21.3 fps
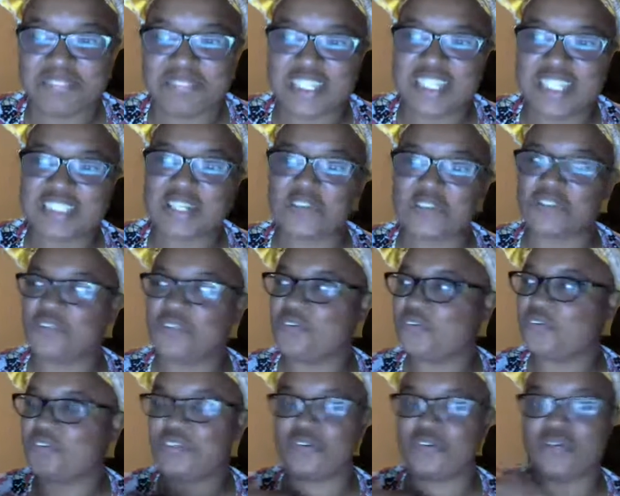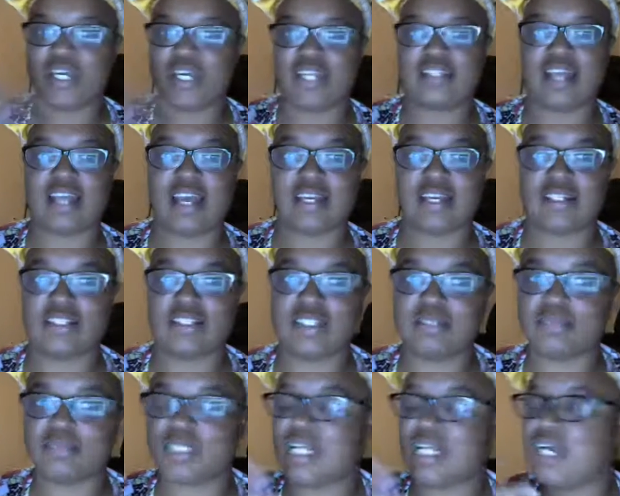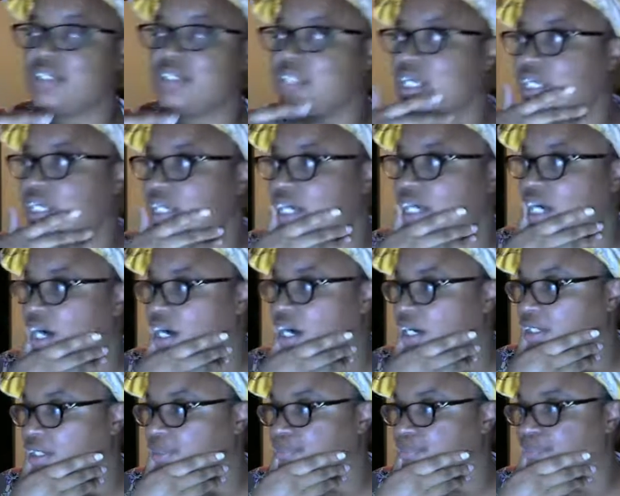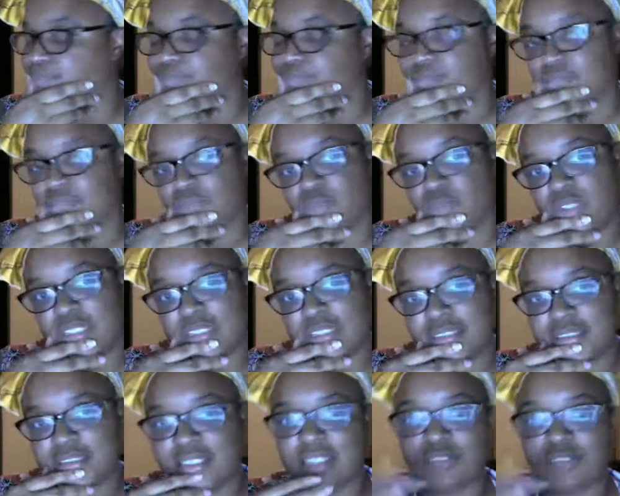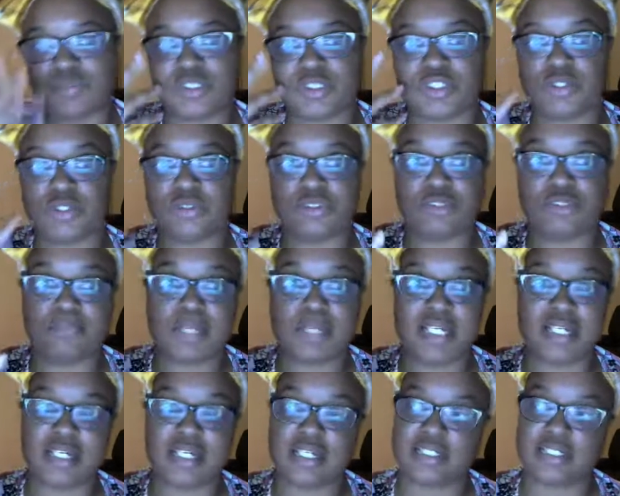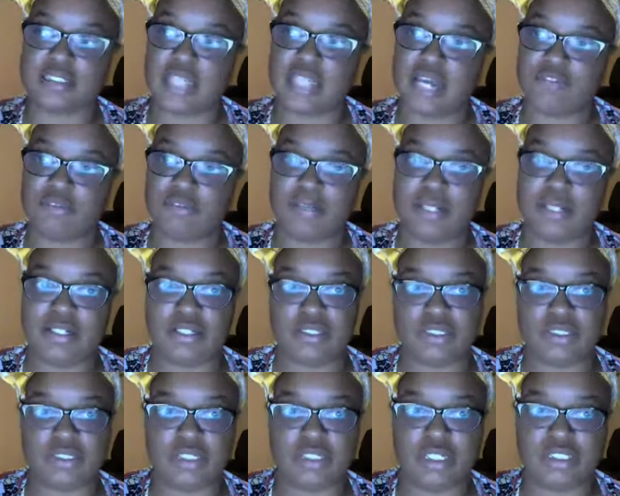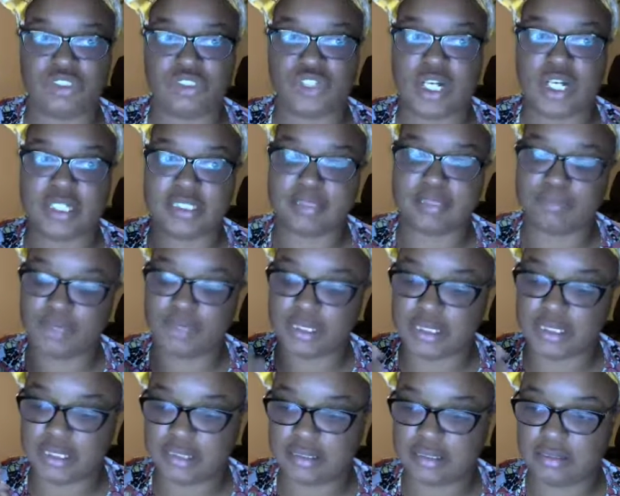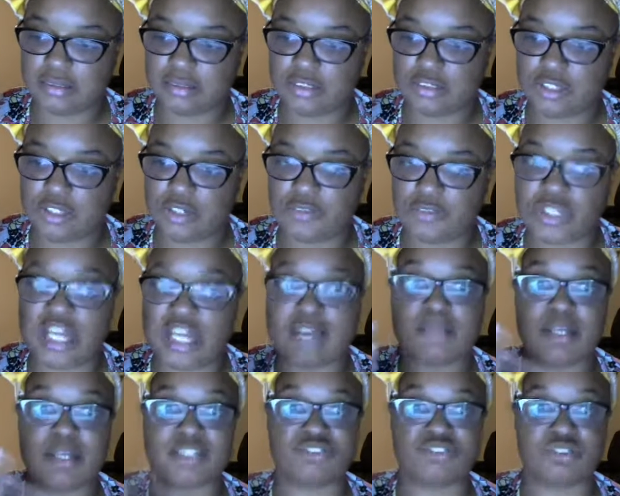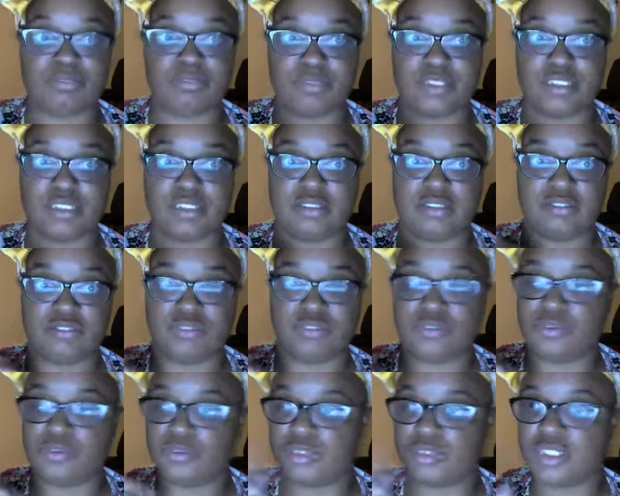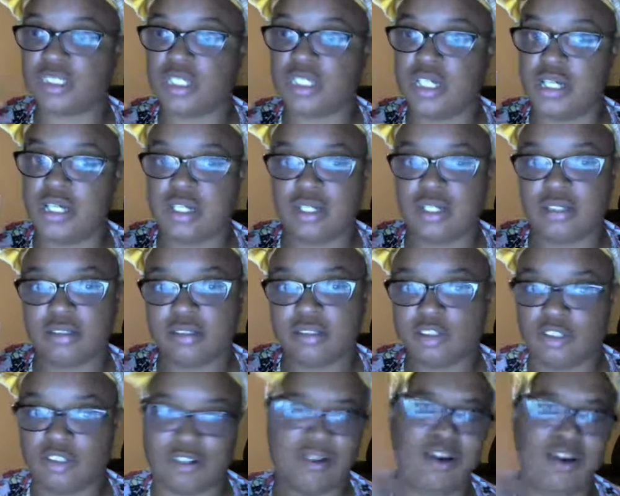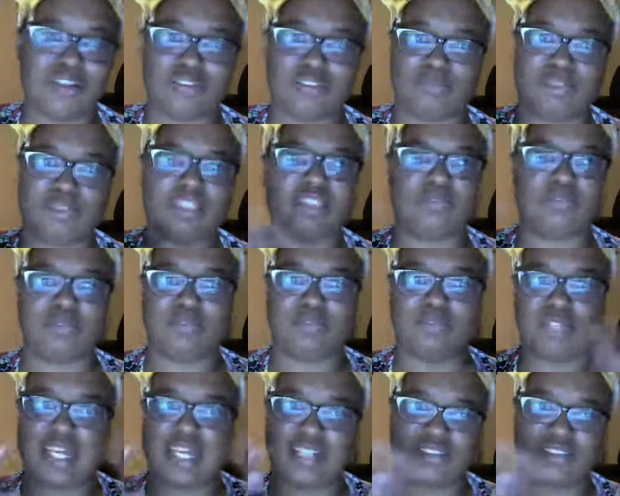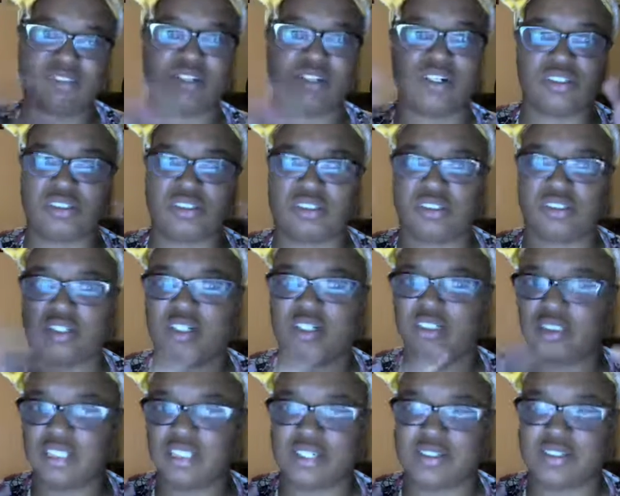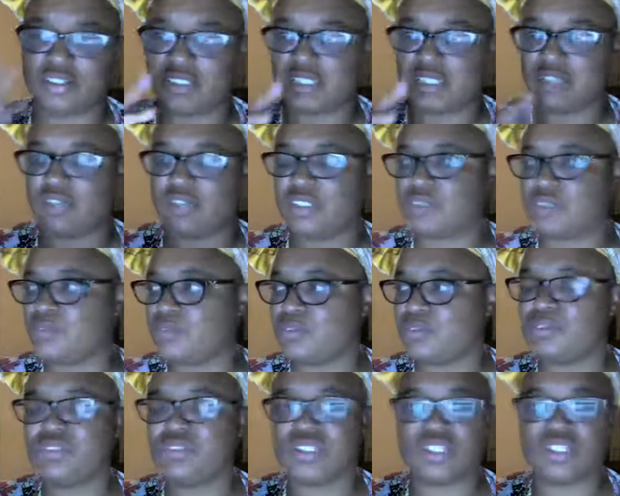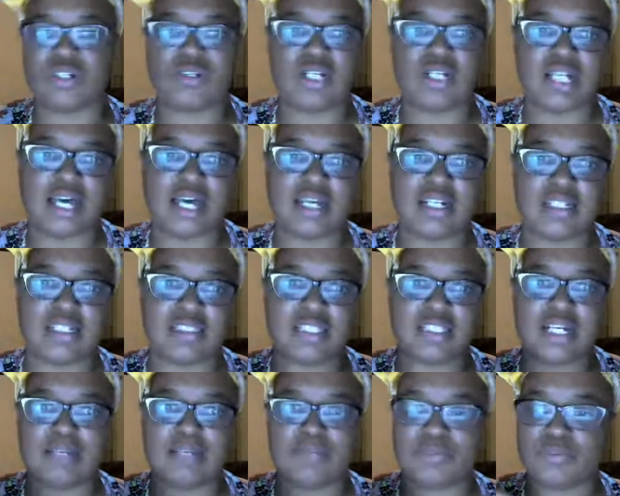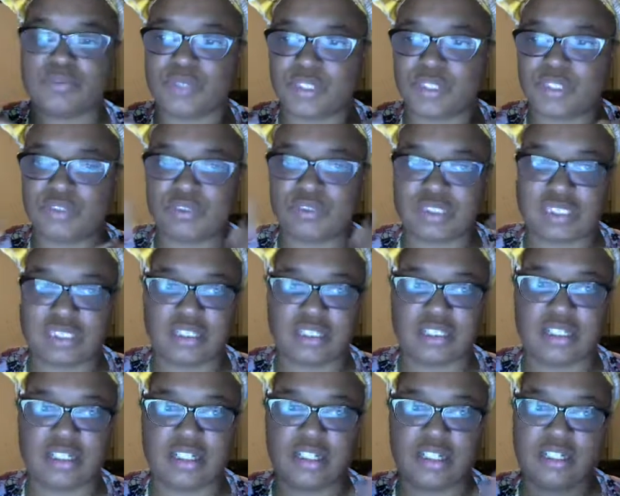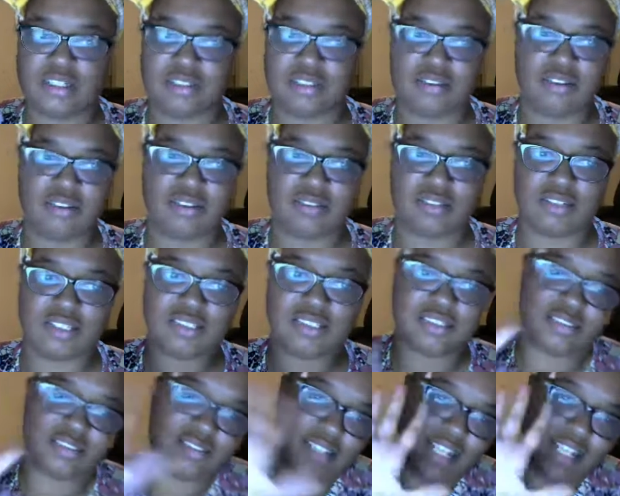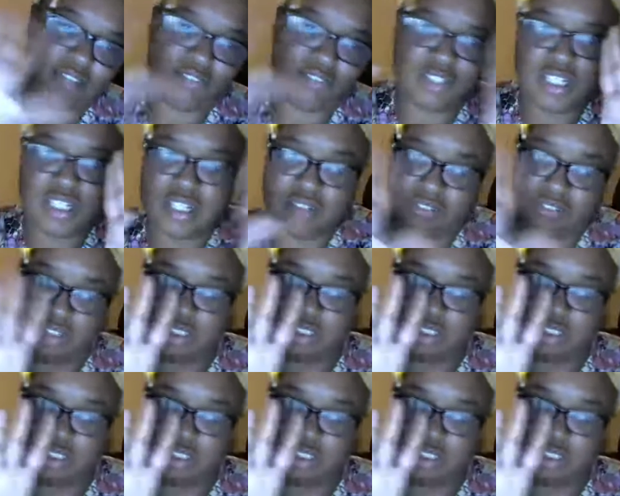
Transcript: So you get that glimpse. And I think one of the things with social media is everybody is trying to put, their best representative forward, also because people cancel culture and all this other stuff that's going on. So a lot of the times when you see, this lovey-dovey